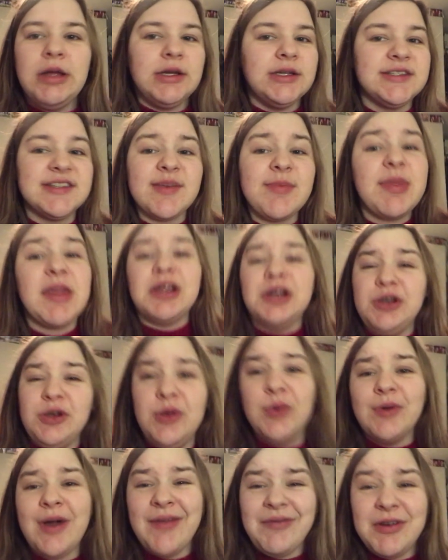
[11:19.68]
something
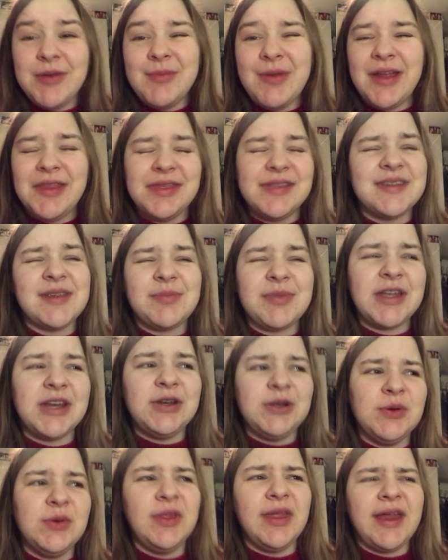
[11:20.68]
new every month, something
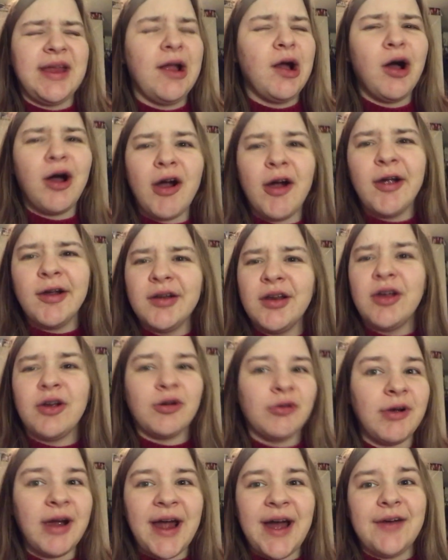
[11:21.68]
new like art or
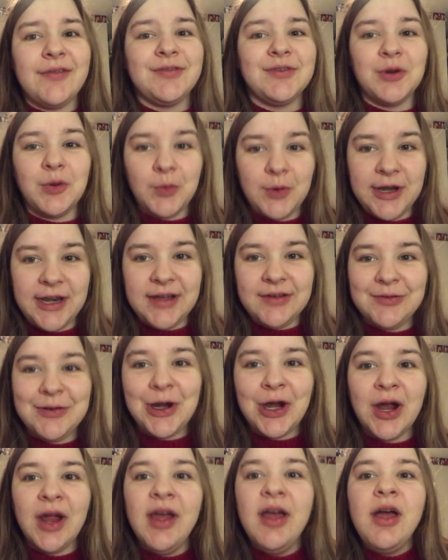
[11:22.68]
craft or
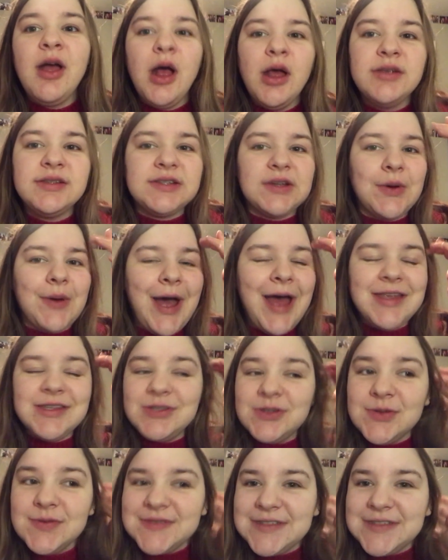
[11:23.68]
whatever. So as you've